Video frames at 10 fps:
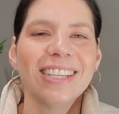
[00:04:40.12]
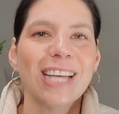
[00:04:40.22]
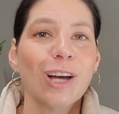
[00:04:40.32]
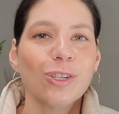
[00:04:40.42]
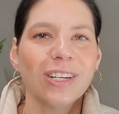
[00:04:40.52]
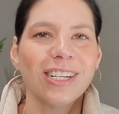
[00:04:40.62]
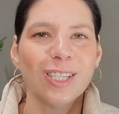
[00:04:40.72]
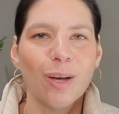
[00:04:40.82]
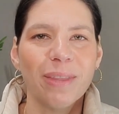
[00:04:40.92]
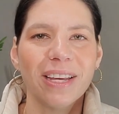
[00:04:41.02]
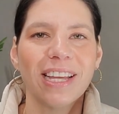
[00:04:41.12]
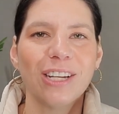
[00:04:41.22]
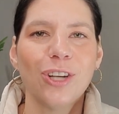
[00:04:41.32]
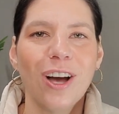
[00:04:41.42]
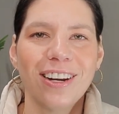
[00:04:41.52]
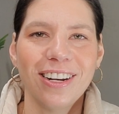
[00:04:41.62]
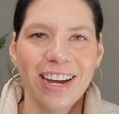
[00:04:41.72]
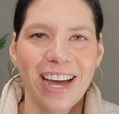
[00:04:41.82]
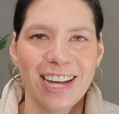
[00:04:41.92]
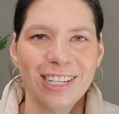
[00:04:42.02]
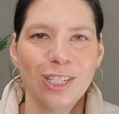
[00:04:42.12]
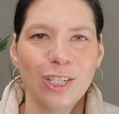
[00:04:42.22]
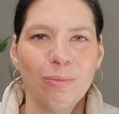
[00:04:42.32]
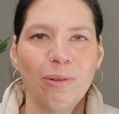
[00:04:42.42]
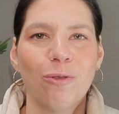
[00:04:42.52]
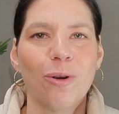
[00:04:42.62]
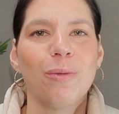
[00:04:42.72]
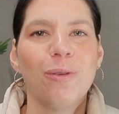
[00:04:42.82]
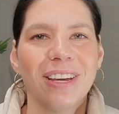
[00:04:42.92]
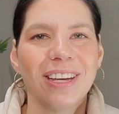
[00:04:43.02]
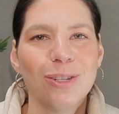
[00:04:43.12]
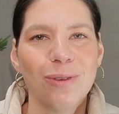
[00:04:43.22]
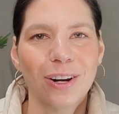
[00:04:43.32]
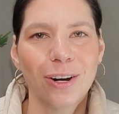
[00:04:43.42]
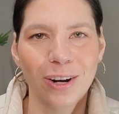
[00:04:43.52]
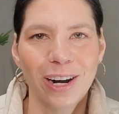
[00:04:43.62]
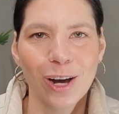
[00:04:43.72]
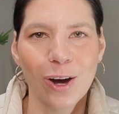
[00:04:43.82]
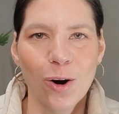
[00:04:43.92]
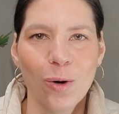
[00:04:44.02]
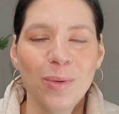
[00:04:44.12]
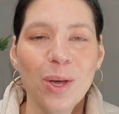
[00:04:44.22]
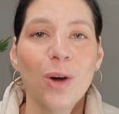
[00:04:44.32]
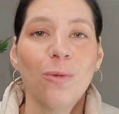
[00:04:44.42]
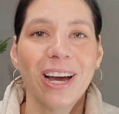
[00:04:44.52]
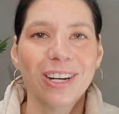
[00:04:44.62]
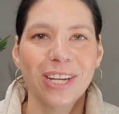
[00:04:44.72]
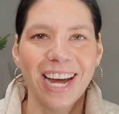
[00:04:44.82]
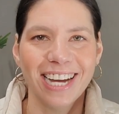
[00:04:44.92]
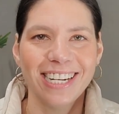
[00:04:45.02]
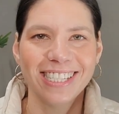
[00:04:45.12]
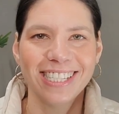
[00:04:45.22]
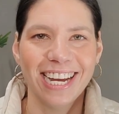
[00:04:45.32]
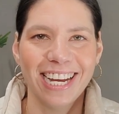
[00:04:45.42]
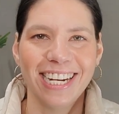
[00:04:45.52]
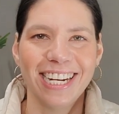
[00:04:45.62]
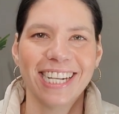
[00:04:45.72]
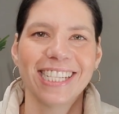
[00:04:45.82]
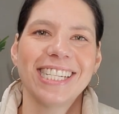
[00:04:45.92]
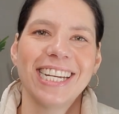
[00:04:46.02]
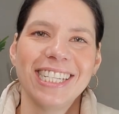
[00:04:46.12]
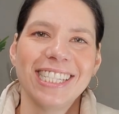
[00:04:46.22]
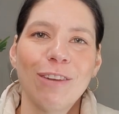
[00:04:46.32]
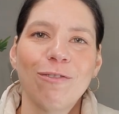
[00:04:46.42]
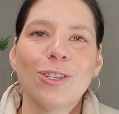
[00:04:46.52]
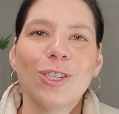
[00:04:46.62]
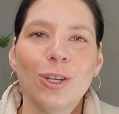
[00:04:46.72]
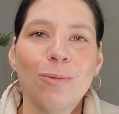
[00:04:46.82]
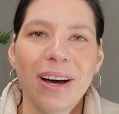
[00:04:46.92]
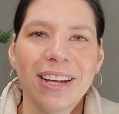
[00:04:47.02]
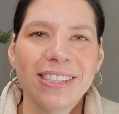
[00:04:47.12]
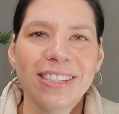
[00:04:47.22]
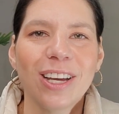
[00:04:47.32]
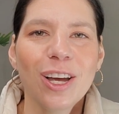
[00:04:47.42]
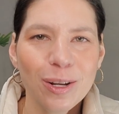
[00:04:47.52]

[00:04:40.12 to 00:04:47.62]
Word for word: It's actually something that John and I had to do before moving into our current home. We actually had to stay in an extended stay for 2 months.